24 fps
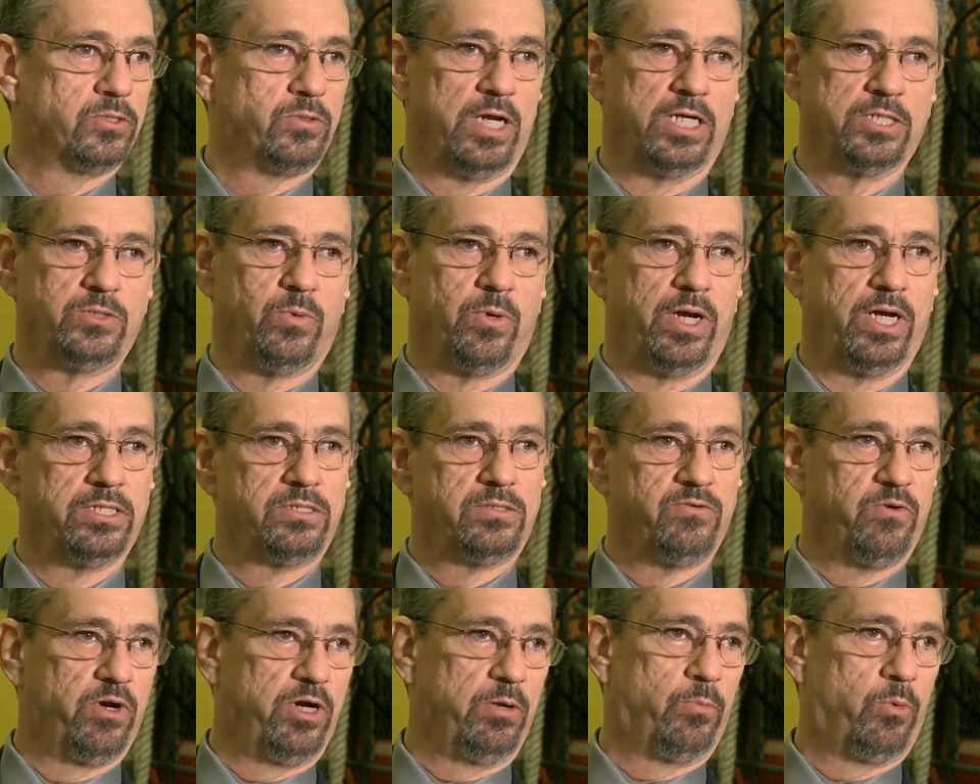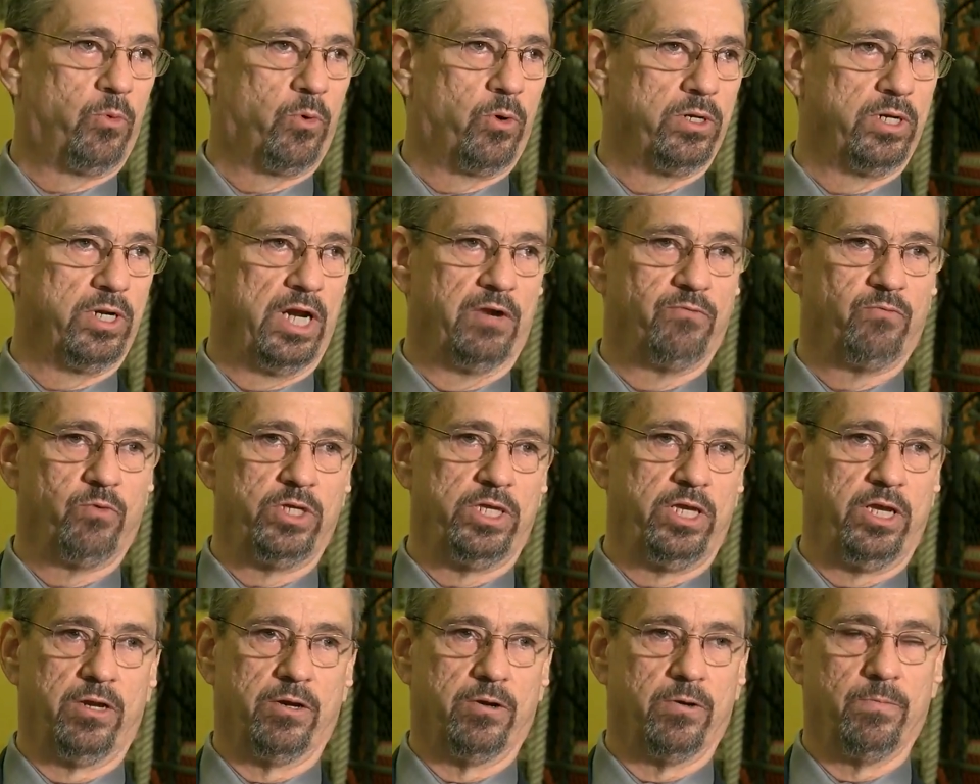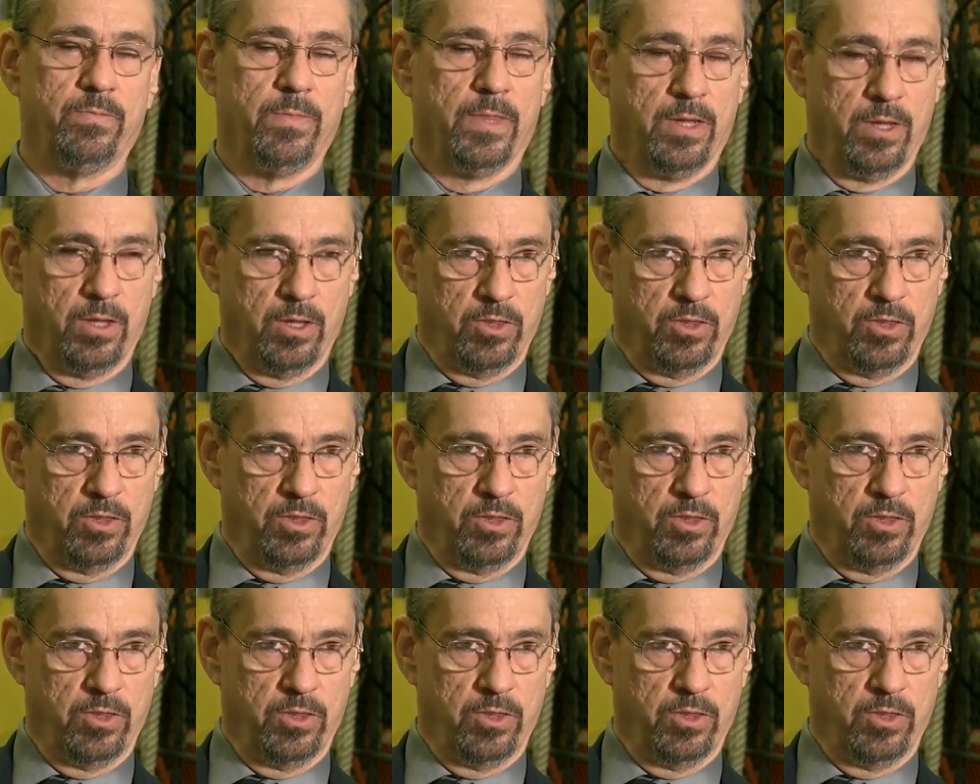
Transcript: So that's why it's very important every year